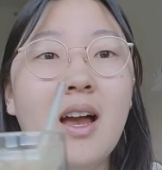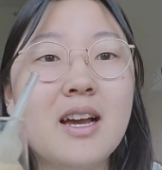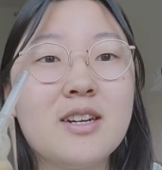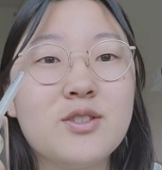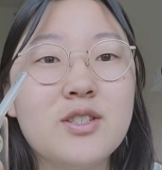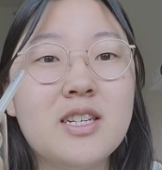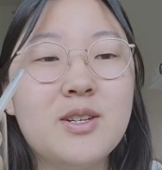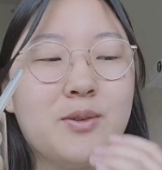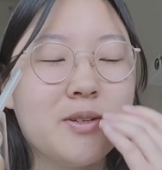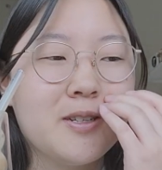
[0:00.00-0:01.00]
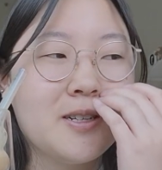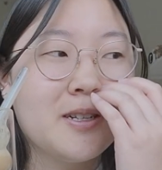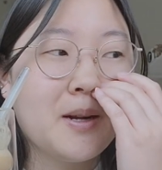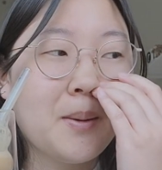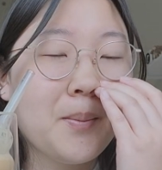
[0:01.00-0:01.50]
I actually
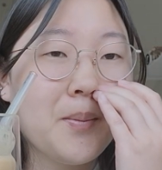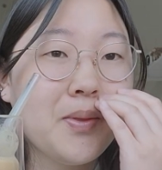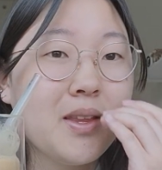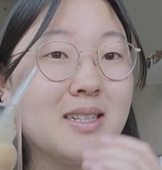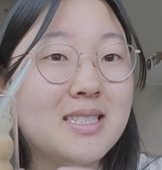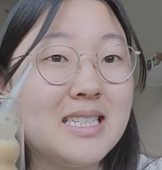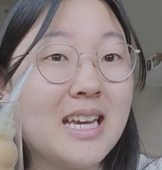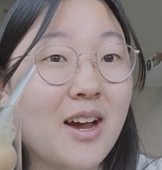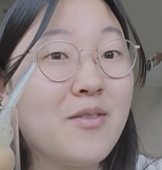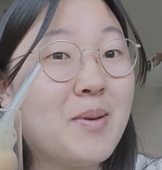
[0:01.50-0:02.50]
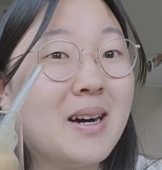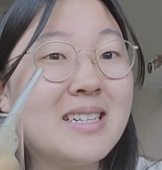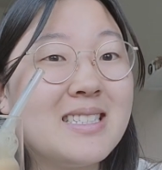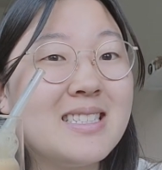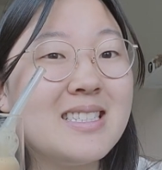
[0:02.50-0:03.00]
ordered decaf
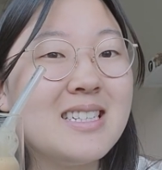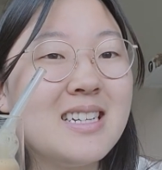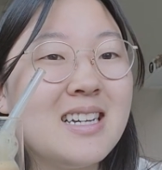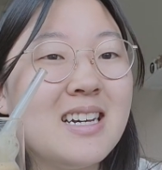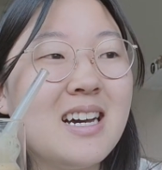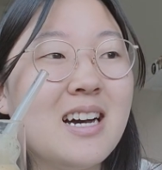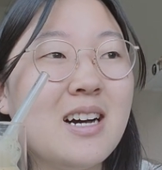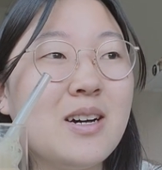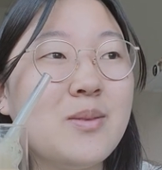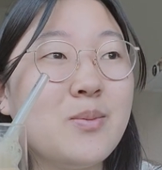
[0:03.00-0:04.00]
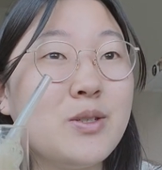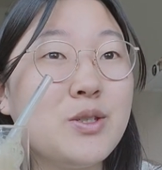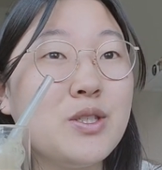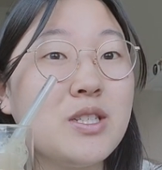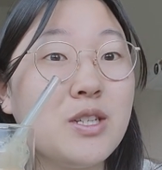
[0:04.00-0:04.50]
pods, um, which
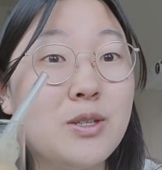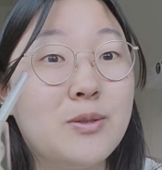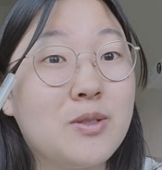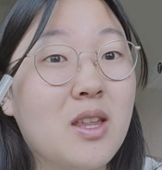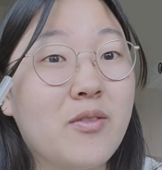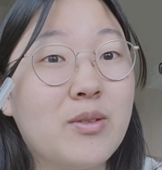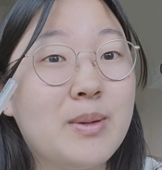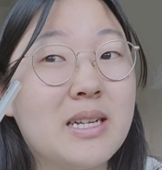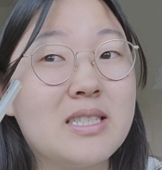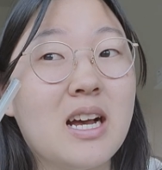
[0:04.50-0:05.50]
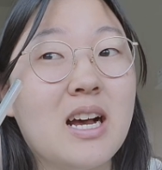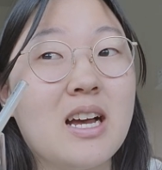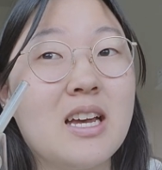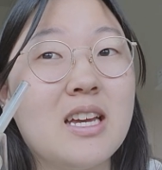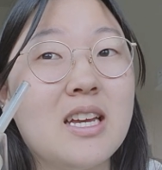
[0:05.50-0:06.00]
is a huge thing for me because
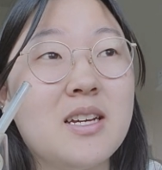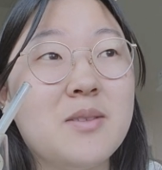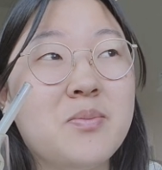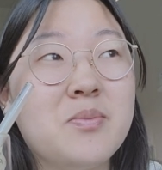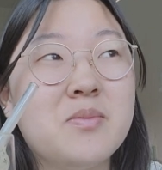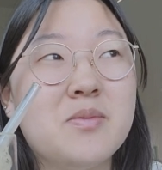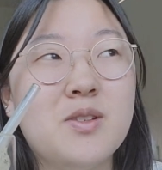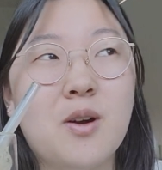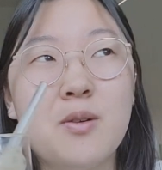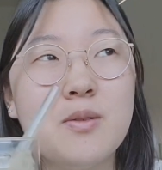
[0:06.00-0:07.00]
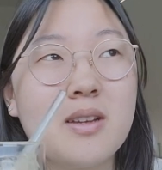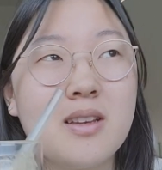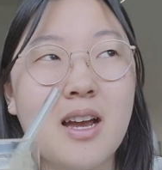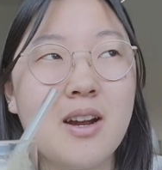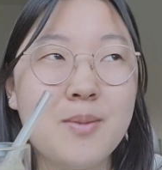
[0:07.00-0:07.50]
I don't
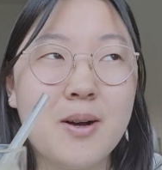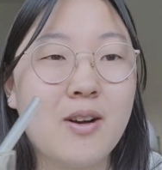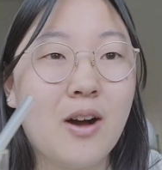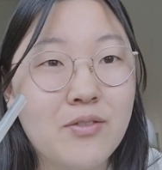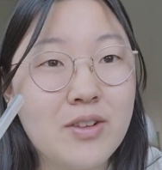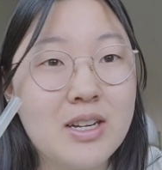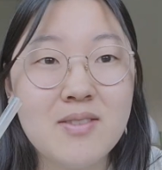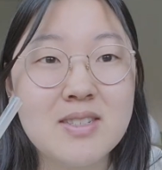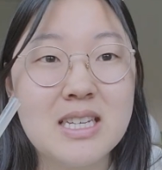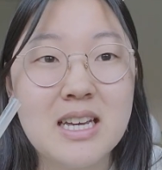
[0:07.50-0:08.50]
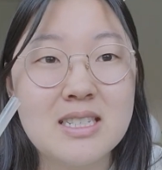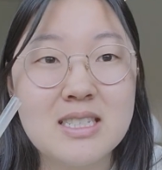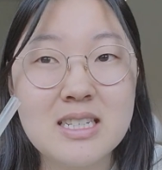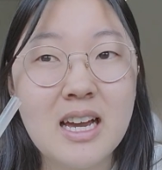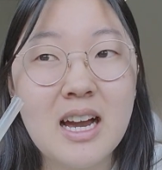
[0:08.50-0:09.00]
care about coffee enough to get
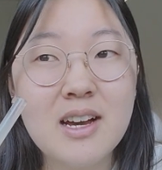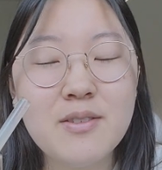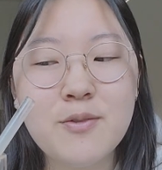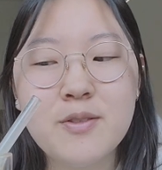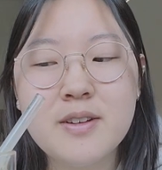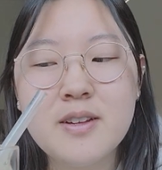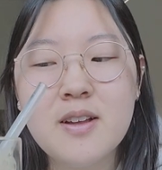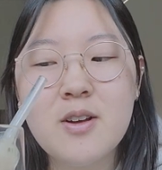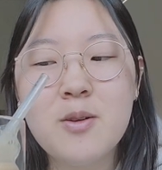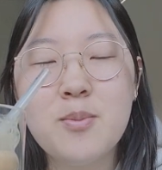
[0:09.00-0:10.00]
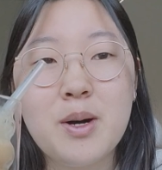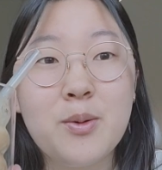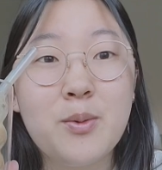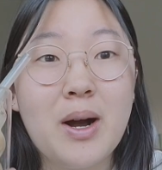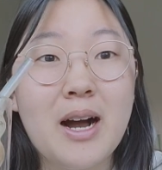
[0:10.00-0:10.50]
decaf, but
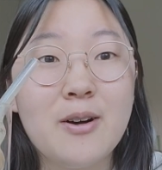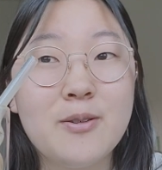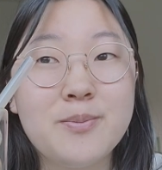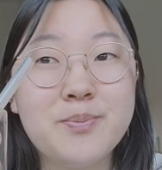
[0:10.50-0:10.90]
wow.